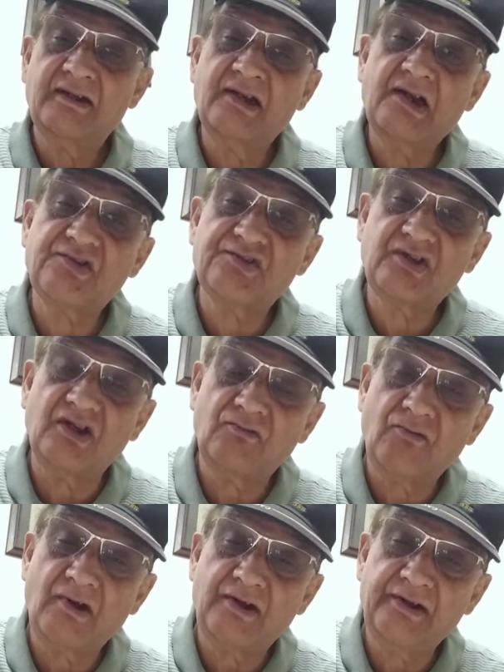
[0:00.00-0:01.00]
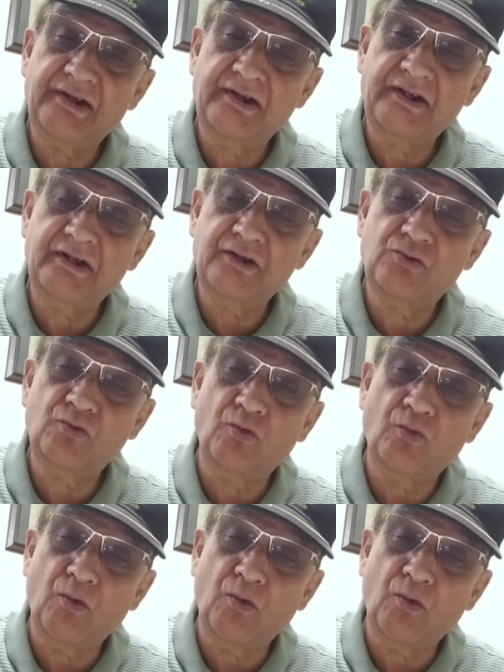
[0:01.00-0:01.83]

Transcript: gets converted into